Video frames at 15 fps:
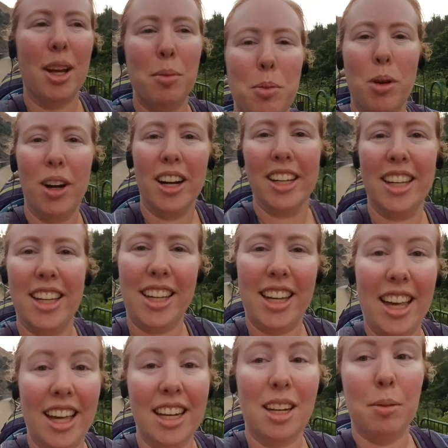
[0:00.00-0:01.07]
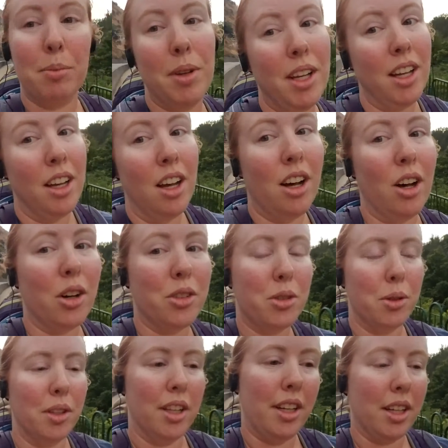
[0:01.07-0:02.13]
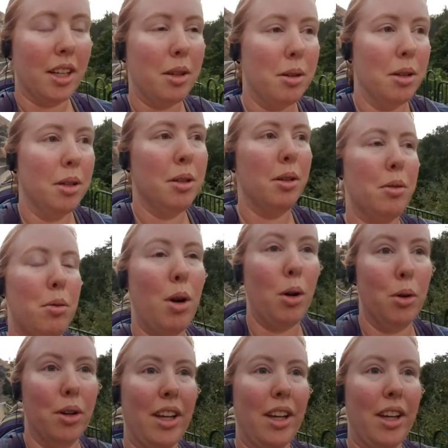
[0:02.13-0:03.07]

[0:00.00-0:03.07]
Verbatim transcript: I'm walking again. I'm also along a road